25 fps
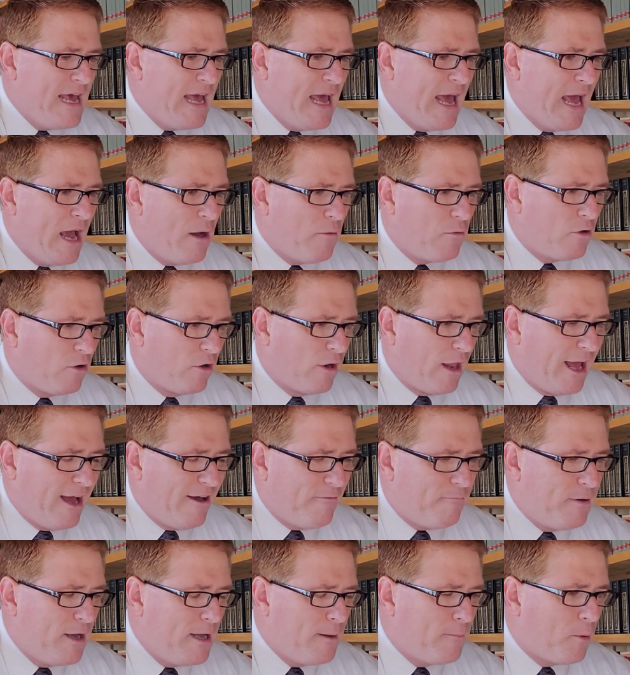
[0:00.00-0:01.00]
And we're going to
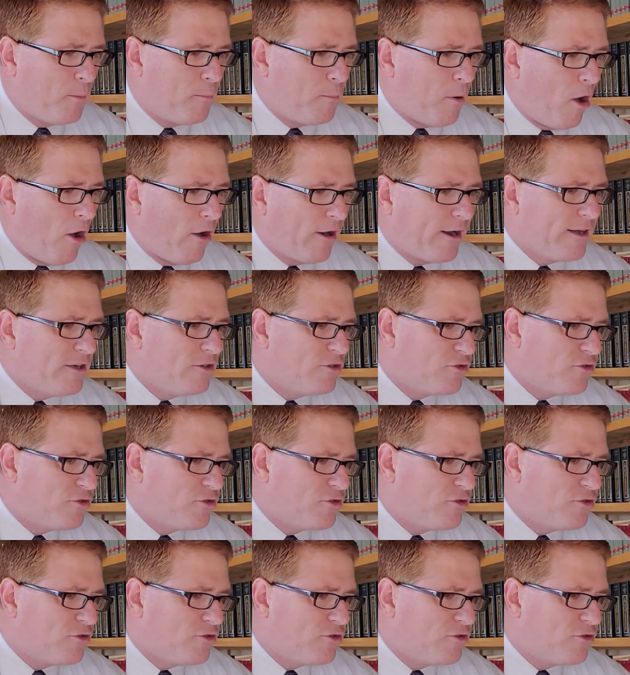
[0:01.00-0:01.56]
have people park in